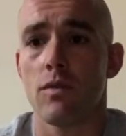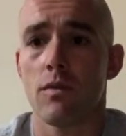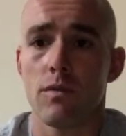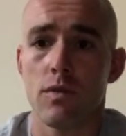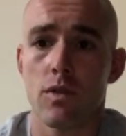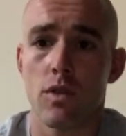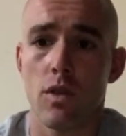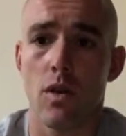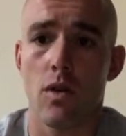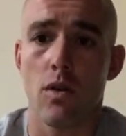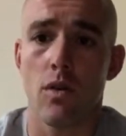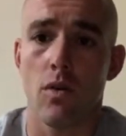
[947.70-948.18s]

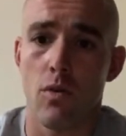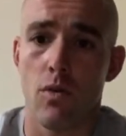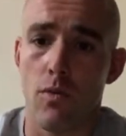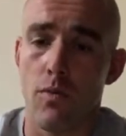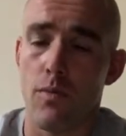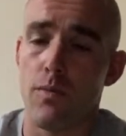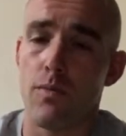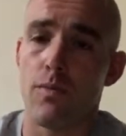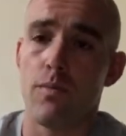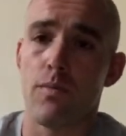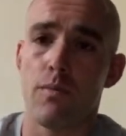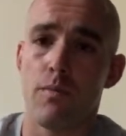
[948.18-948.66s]
So
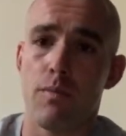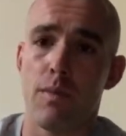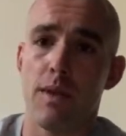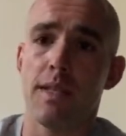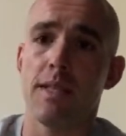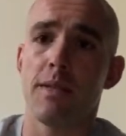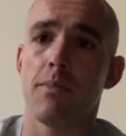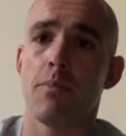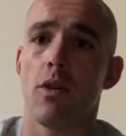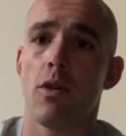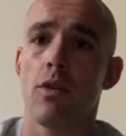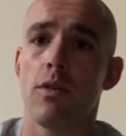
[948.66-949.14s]

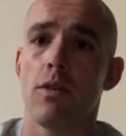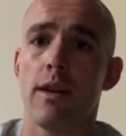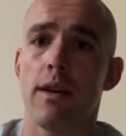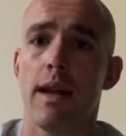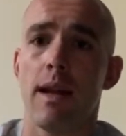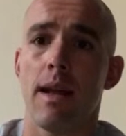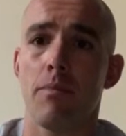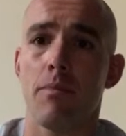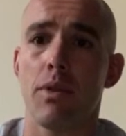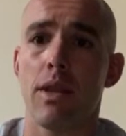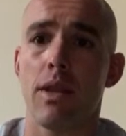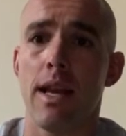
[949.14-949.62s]
be
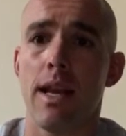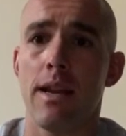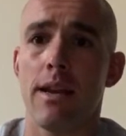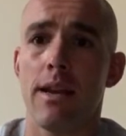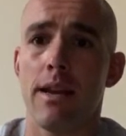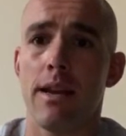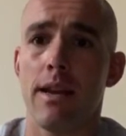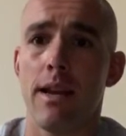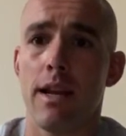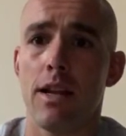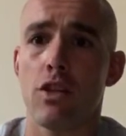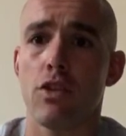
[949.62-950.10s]
smart and
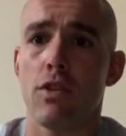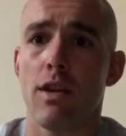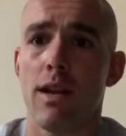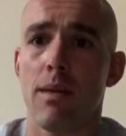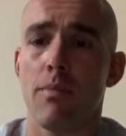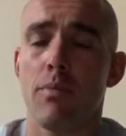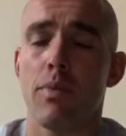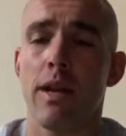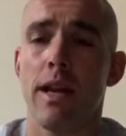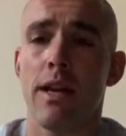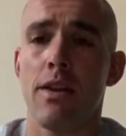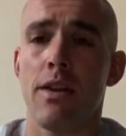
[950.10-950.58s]
plan and try
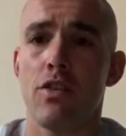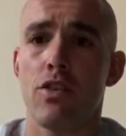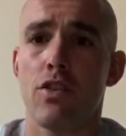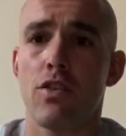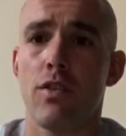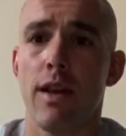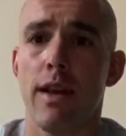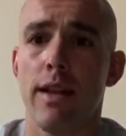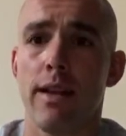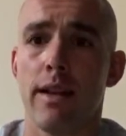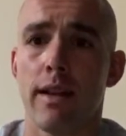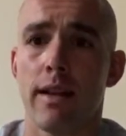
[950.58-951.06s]
to plan your
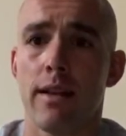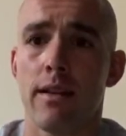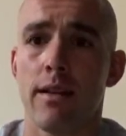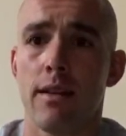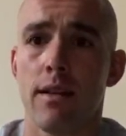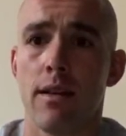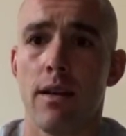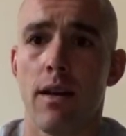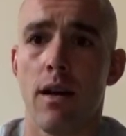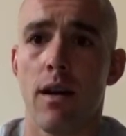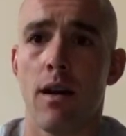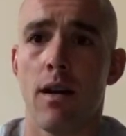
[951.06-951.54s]
training.
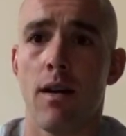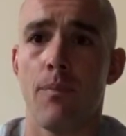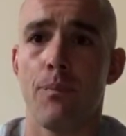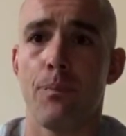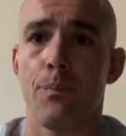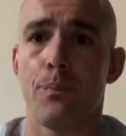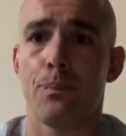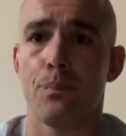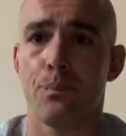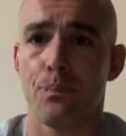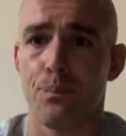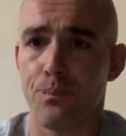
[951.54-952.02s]
Um,
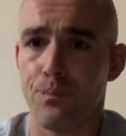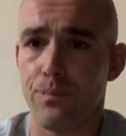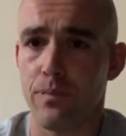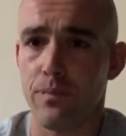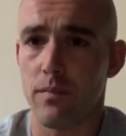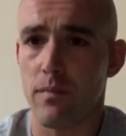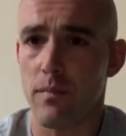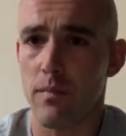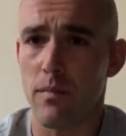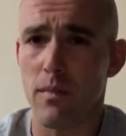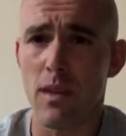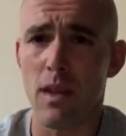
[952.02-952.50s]

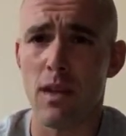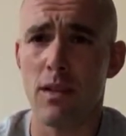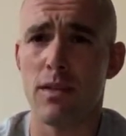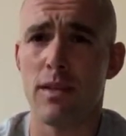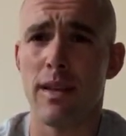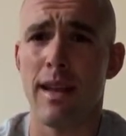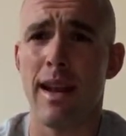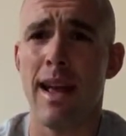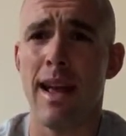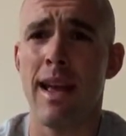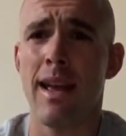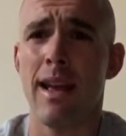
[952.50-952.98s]

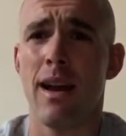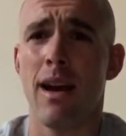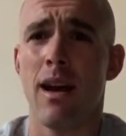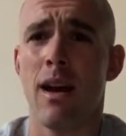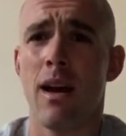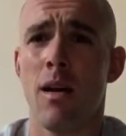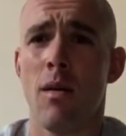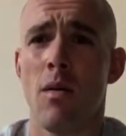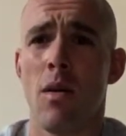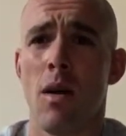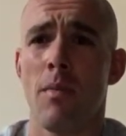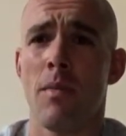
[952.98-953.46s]
today, uh,
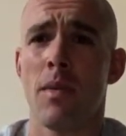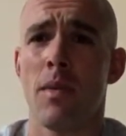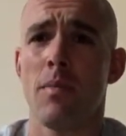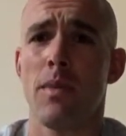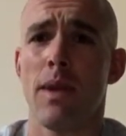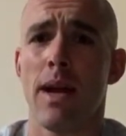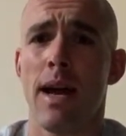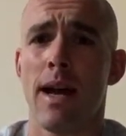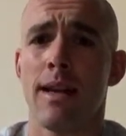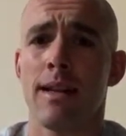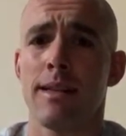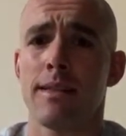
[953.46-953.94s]
I'm going to
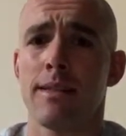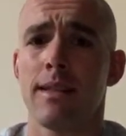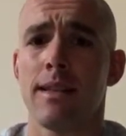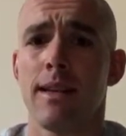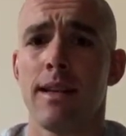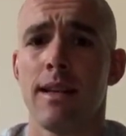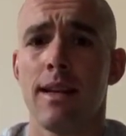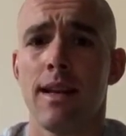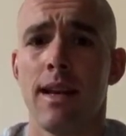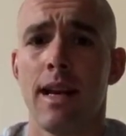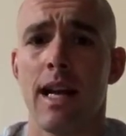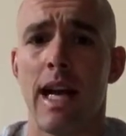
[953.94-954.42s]
be honest,
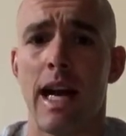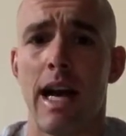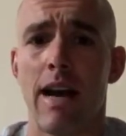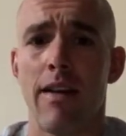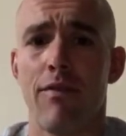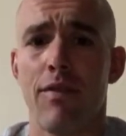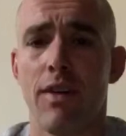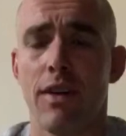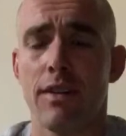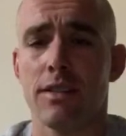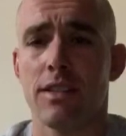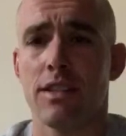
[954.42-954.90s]
I
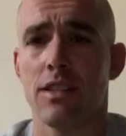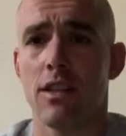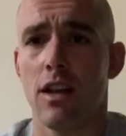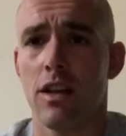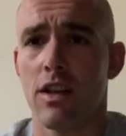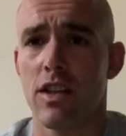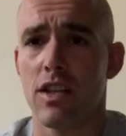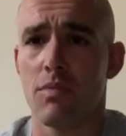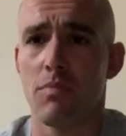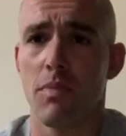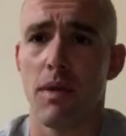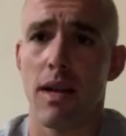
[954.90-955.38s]
felt
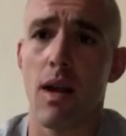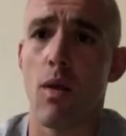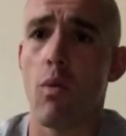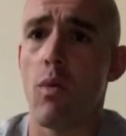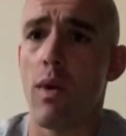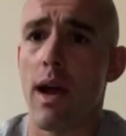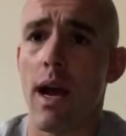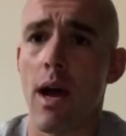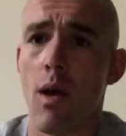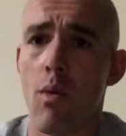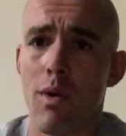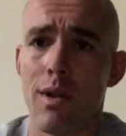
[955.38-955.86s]
sluggish, but
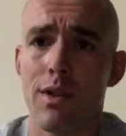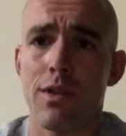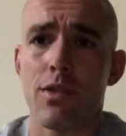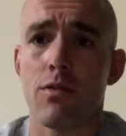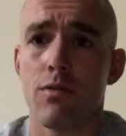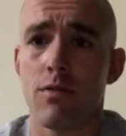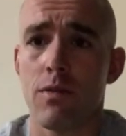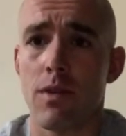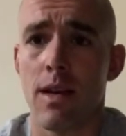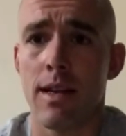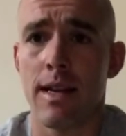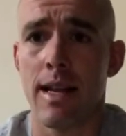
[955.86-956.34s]
I, went to
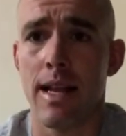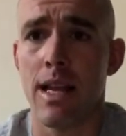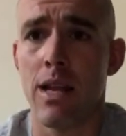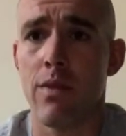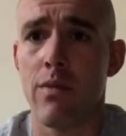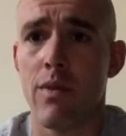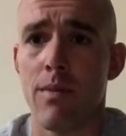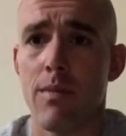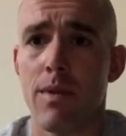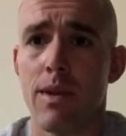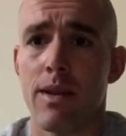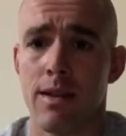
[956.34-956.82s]
run
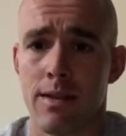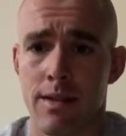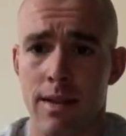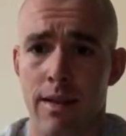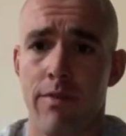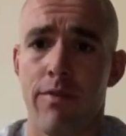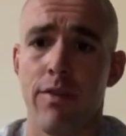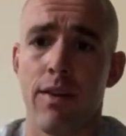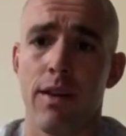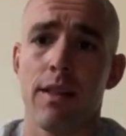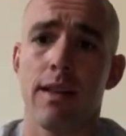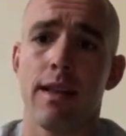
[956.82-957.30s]
anyway because I
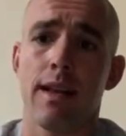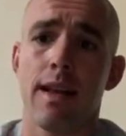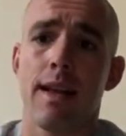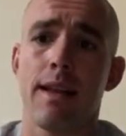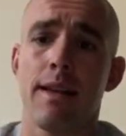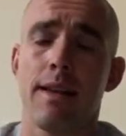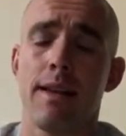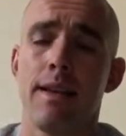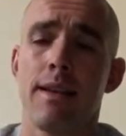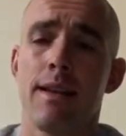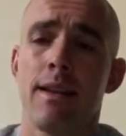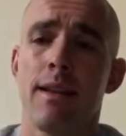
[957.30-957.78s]
felt like I
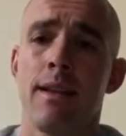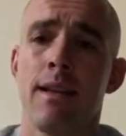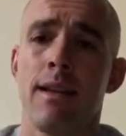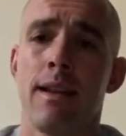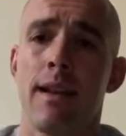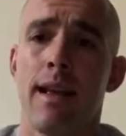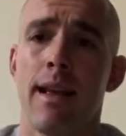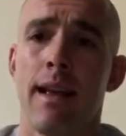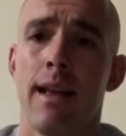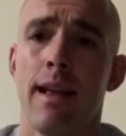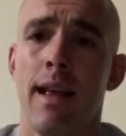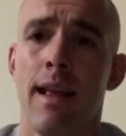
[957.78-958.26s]
needed it,
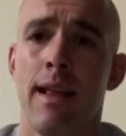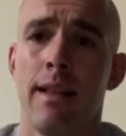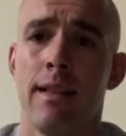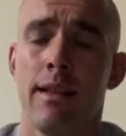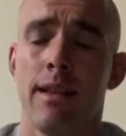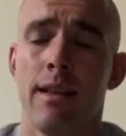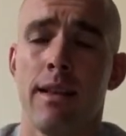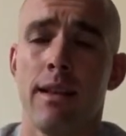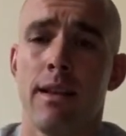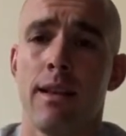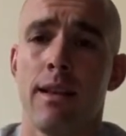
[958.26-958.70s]
and